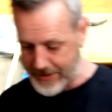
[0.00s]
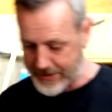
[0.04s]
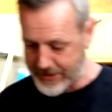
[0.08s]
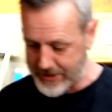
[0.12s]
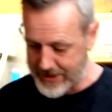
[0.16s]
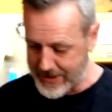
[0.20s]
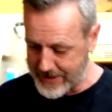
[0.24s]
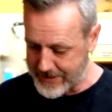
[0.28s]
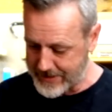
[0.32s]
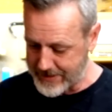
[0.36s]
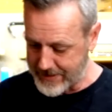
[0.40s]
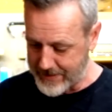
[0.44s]

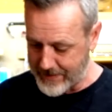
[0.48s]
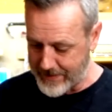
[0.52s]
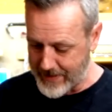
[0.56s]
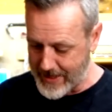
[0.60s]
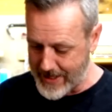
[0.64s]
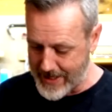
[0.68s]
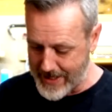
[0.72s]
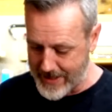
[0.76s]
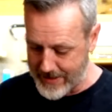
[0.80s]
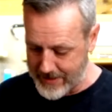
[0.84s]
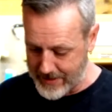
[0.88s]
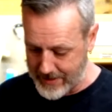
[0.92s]
just
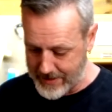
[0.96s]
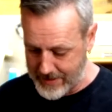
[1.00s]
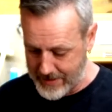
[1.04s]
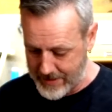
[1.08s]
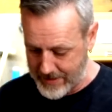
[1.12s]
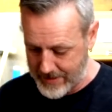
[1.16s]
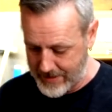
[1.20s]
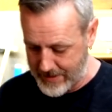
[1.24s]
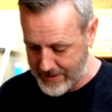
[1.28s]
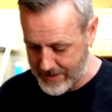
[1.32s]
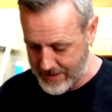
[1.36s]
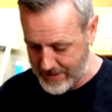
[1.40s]
that,
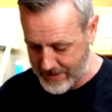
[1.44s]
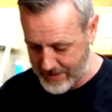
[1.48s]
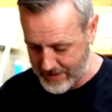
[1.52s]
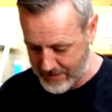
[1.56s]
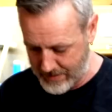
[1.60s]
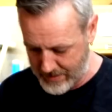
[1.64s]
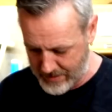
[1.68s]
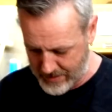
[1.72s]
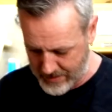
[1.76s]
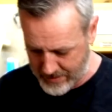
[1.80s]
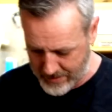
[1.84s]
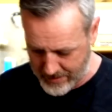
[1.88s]

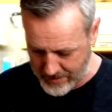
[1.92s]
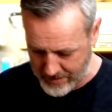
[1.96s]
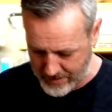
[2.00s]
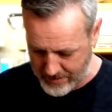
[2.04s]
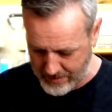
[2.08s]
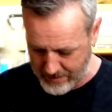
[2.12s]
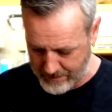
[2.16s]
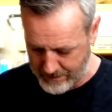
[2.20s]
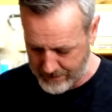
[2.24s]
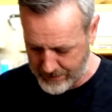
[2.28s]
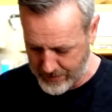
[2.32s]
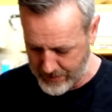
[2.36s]

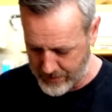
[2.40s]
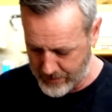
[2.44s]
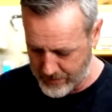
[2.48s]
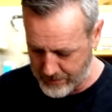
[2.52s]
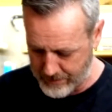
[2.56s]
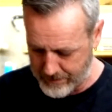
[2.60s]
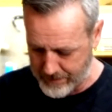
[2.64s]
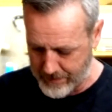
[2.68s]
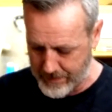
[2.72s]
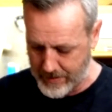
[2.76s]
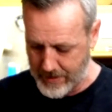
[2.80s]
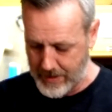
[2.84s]

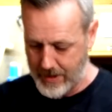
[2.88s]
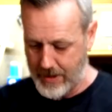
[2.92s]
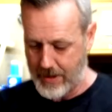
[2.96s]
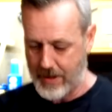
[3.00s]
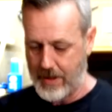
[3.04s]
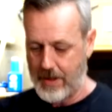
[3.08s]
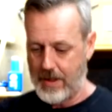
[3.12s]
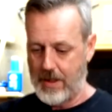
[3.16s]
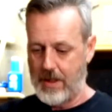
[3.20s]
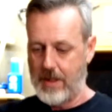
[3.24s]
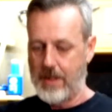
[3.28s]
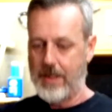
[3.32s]
boom,
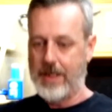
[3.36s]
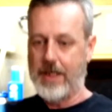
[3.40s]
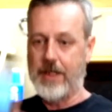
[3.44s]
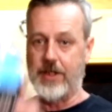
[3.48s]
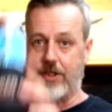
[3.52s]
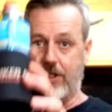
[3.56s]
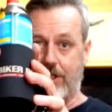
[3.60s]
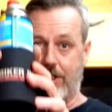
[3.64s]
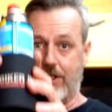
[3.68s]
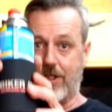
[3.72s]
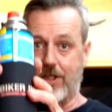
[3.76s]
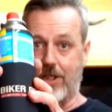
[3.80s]

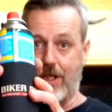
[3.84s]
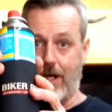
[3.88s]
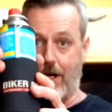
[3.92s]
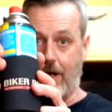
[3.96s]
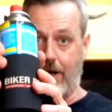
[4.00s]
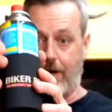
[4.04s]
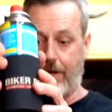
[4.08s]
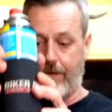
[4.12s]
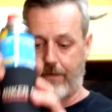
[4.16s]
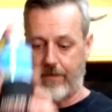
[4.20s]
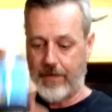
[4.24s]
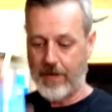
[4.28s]
is your
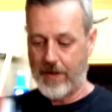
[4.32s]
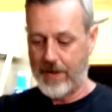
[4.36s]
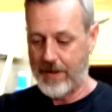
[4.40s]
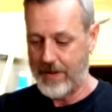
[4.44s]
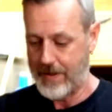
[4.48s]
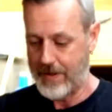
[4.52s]
stove.